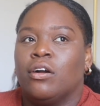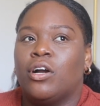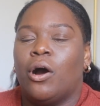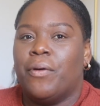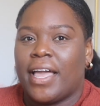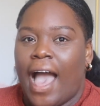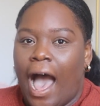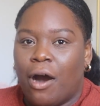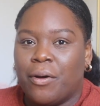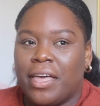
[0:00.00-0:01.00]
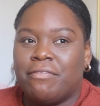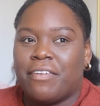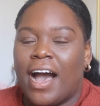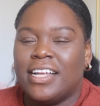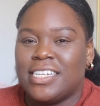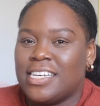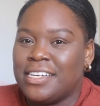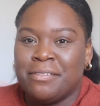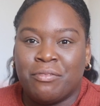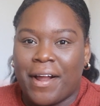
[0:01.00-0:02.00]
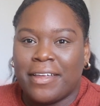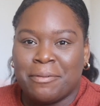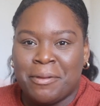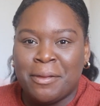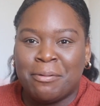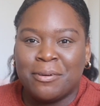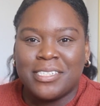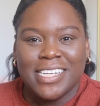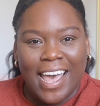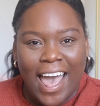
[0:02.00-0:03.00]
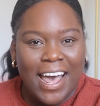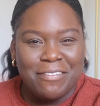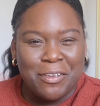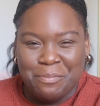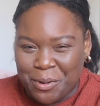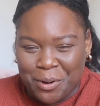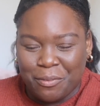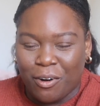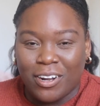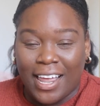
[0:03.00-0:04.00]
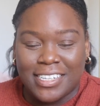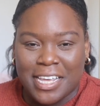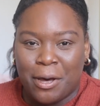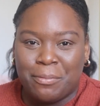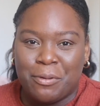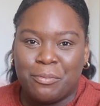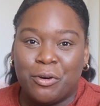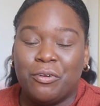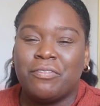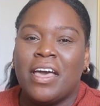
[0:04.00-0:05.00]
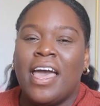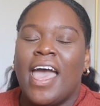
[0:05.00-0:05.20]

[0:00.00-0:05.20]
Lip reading: going out and finding random people to have you move or like to help you move.